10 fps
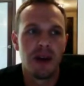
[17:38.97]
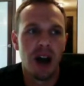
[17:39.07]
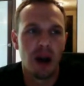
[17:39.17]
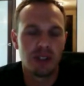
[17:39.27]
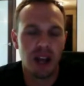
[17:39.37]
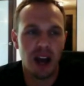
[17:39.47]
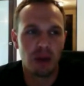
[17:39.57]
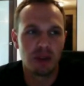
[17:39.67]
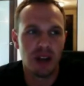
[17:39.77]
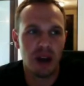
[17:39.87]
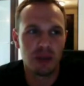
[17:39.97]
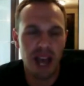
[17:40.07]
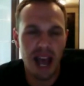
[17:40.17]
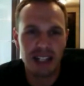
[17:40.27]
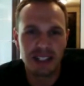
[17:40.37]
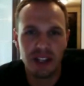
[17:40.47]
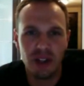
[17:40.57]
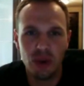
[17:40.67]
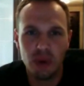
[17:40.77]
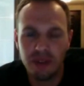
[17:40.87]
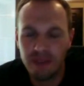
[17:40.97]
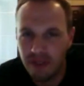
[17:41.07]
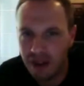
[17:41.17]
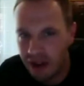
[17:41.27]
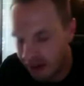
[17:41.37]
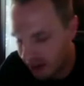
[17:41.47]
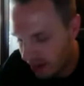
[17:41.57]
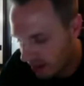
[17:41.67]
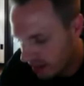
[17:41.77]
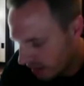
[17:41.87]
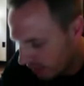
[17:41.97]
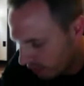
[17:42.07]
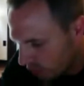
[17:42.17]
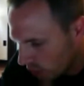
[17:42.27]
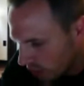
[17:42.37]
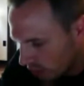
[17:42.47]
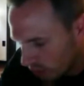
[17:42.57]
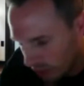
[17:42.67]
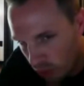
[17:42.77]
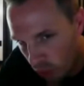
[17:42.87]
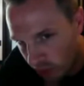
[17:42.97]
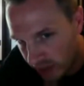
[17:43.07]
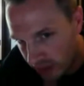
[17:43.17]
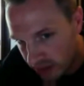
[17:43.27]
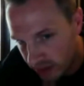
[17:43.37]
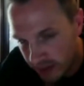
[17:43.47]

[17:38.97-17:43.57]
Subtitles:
I was asking you if you're recording this.